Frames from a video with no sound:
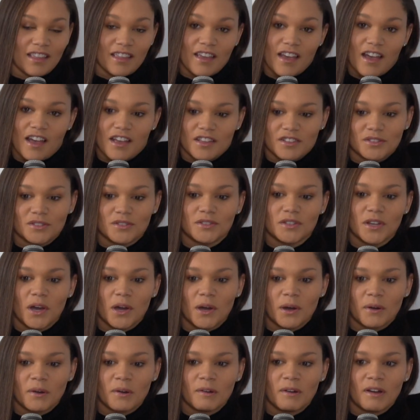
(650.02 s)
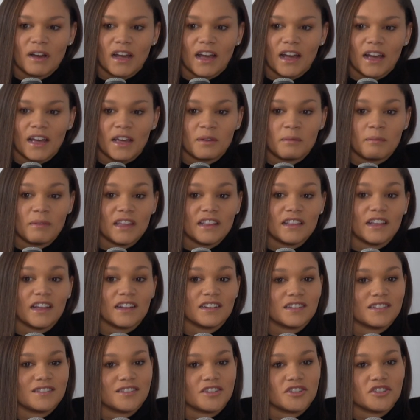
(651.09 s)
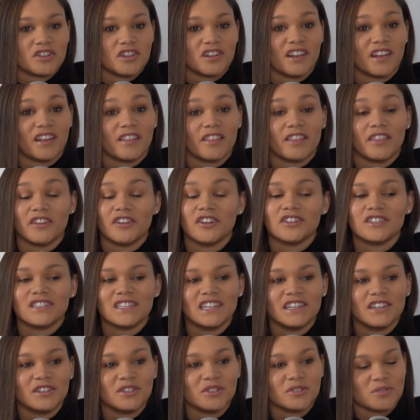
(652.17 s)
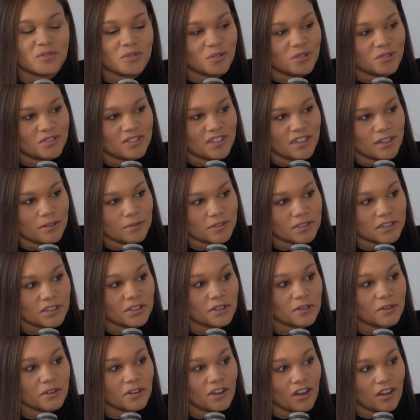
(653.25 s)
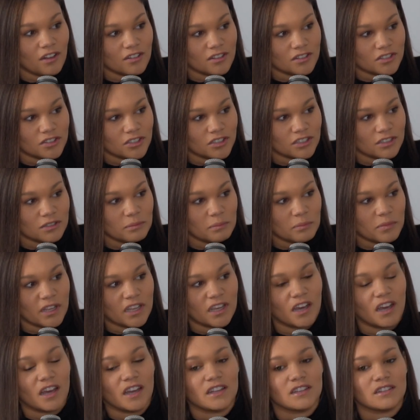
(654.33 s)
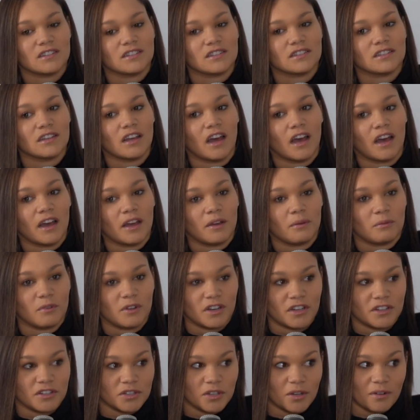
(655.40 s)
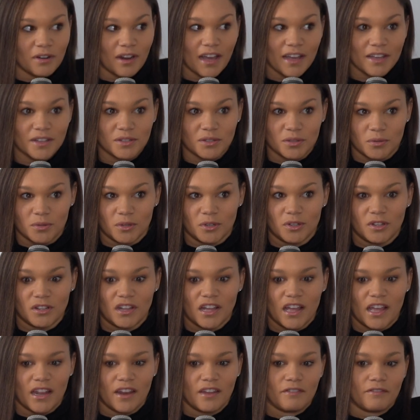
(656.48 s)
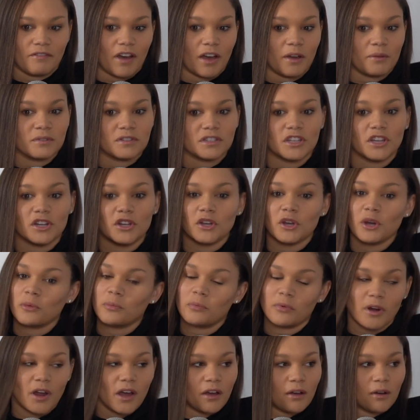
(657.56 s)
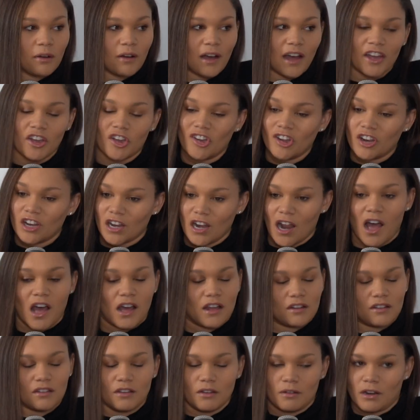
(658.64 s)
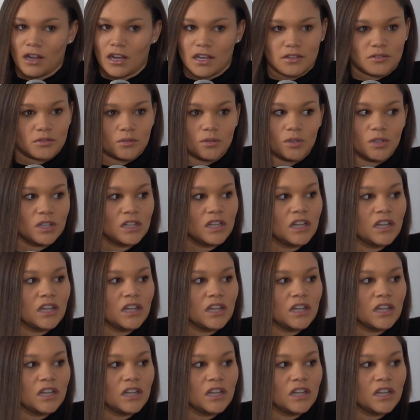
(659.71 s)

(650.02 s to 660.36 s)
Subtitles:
Yeah, so I made that decision at 13 years old that I was going to go to college because I wanted to go to high school. And if I was going to go pro, I could not go to high school.